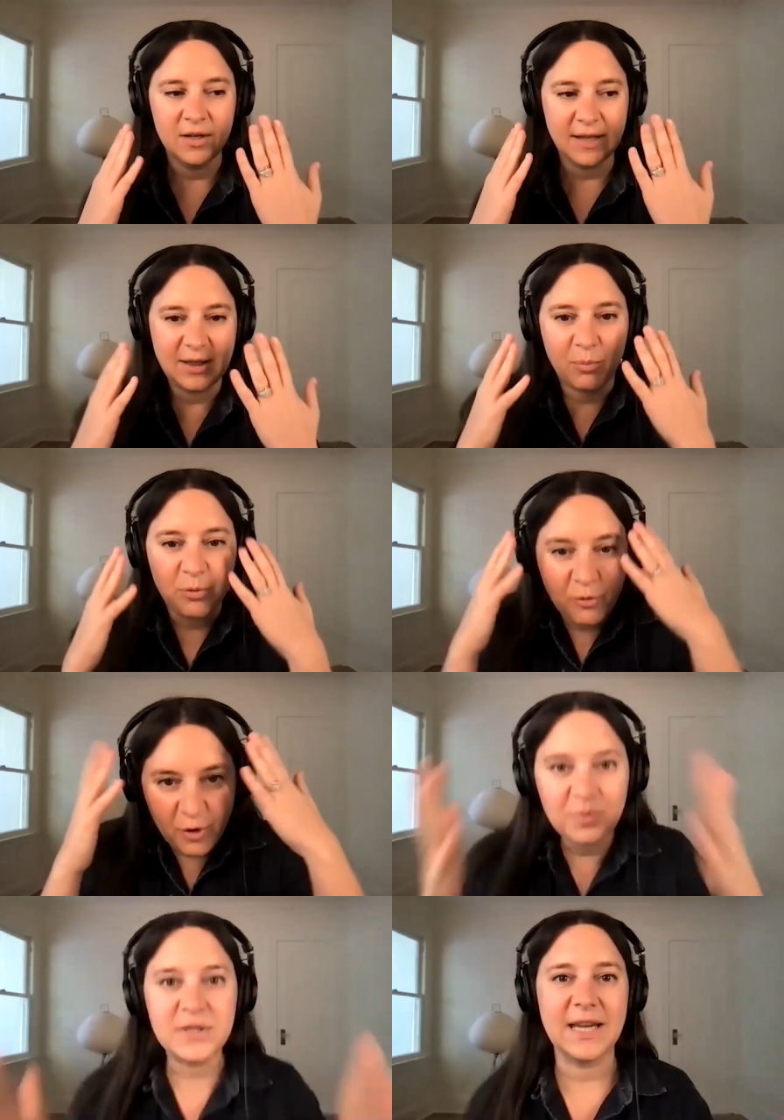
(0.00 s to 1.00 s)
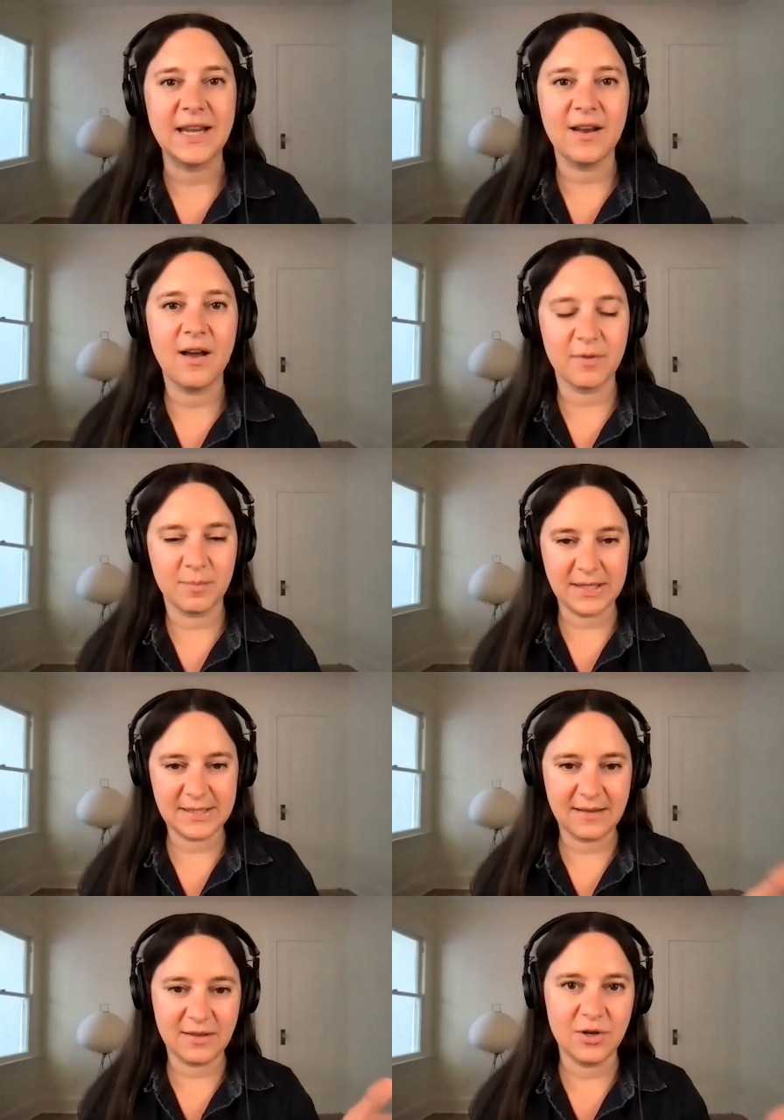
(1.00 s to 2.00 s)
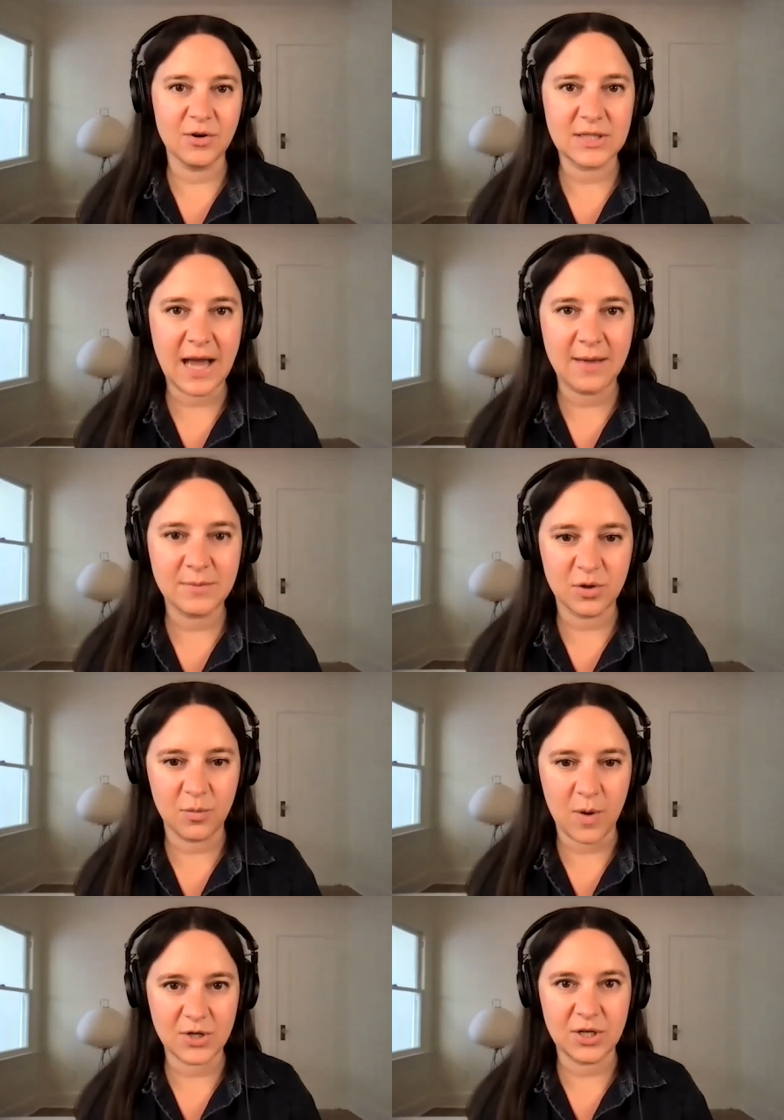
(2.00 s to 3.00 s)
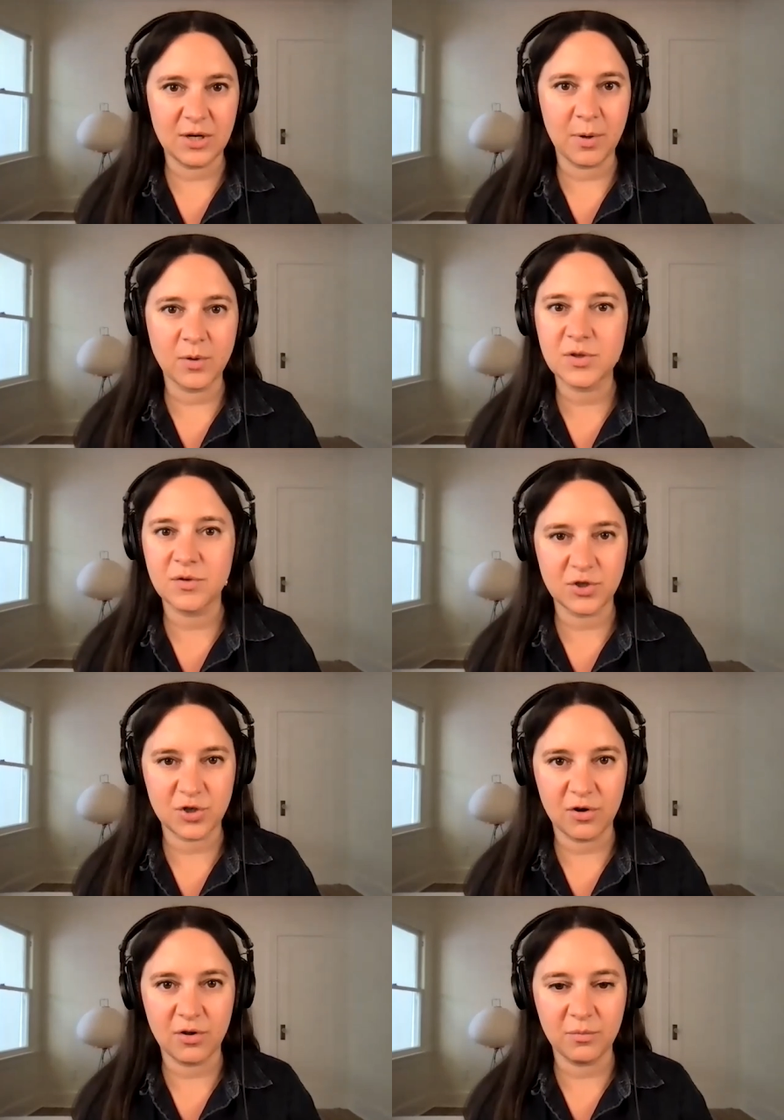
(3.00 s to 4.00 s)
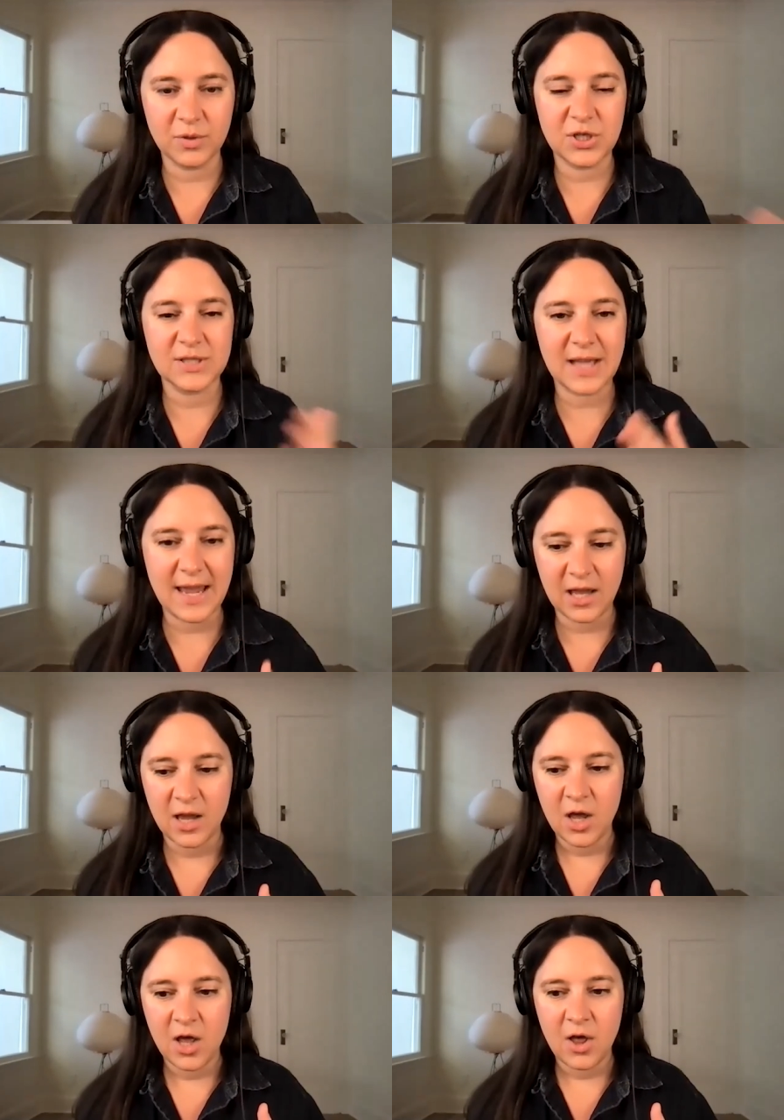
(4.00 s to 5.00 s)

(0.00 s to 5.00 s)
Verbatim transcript: like the protein of a place like the New York Times or the Washington Post or the Journal, which is like,